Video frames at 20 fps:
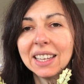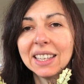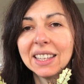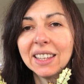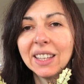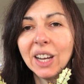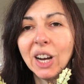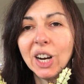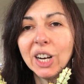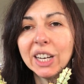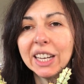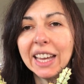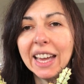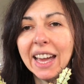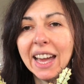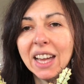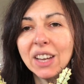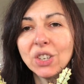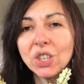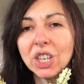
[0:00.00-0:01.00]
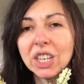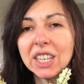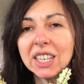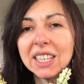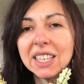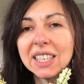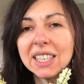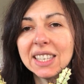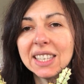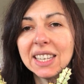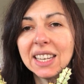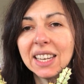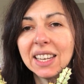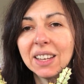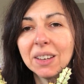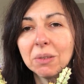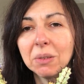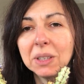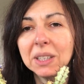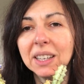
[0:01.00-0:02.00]
dark edges
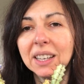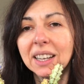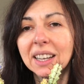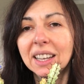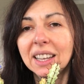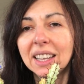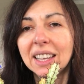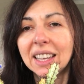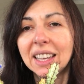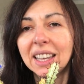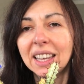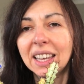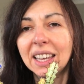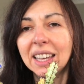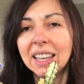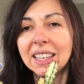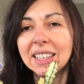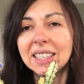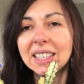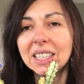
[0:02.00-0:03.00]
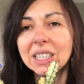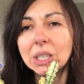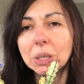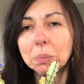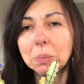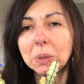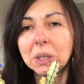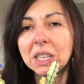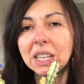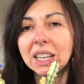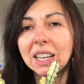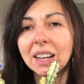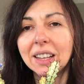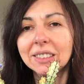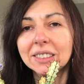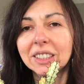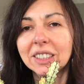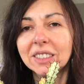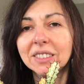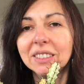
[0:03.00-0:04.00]
with such a pretty
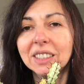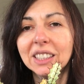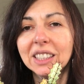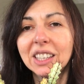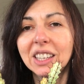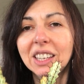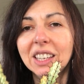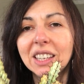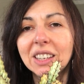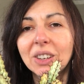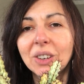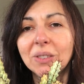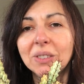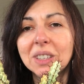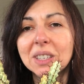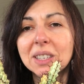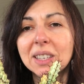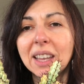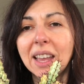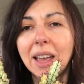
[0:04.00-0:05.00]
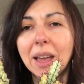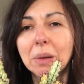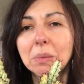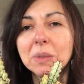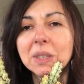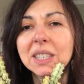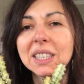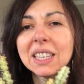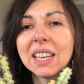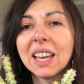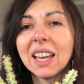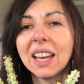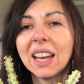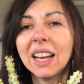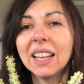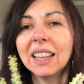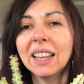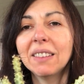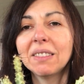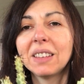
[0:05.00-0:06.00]
color of the stems.
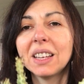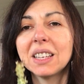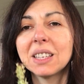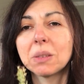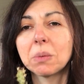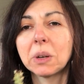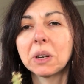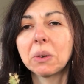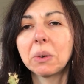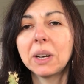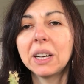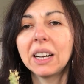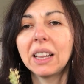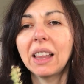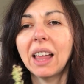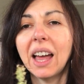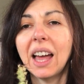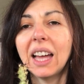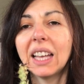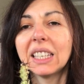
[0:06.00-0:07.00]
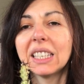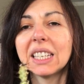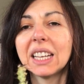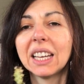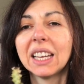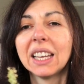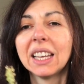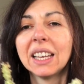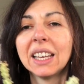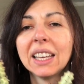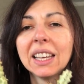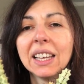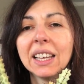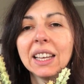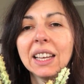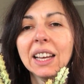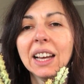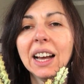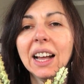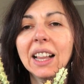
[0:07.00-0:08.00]
I love this one quite a lot.
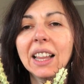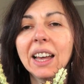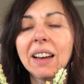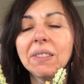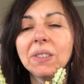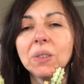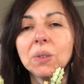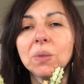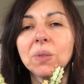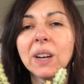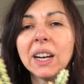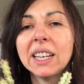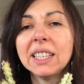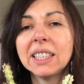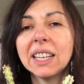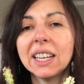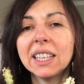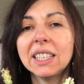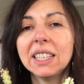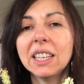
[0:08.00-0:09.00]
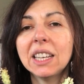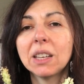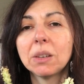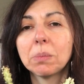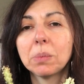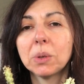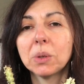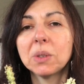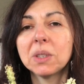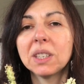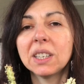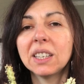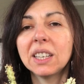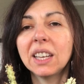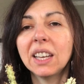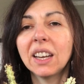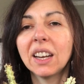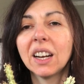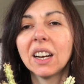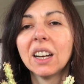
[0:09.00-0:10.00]
I'll have to find ID and post it
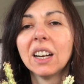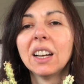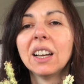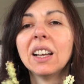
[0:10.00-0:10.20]
here.